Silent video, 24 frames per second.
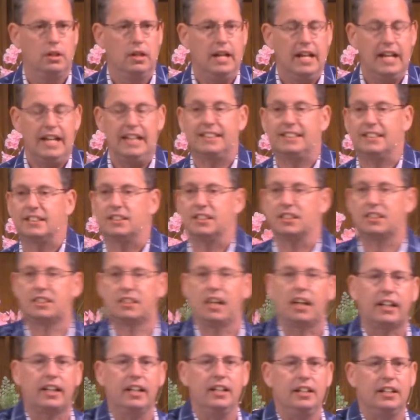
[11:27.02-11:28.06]
He says the
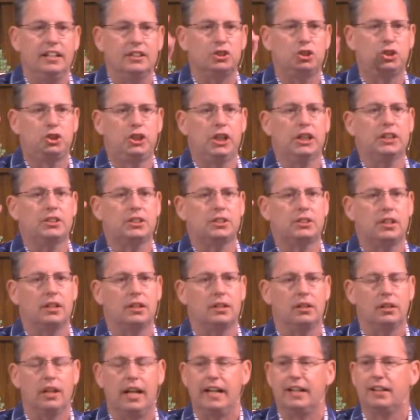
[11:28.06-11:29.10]
second is just
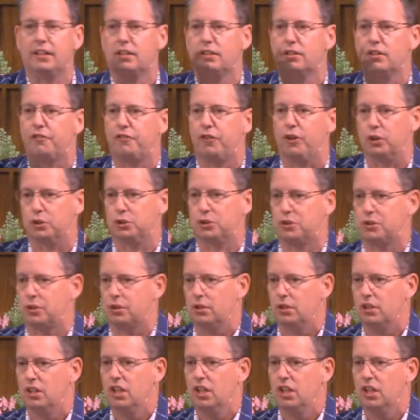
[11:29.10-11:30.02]
like the first.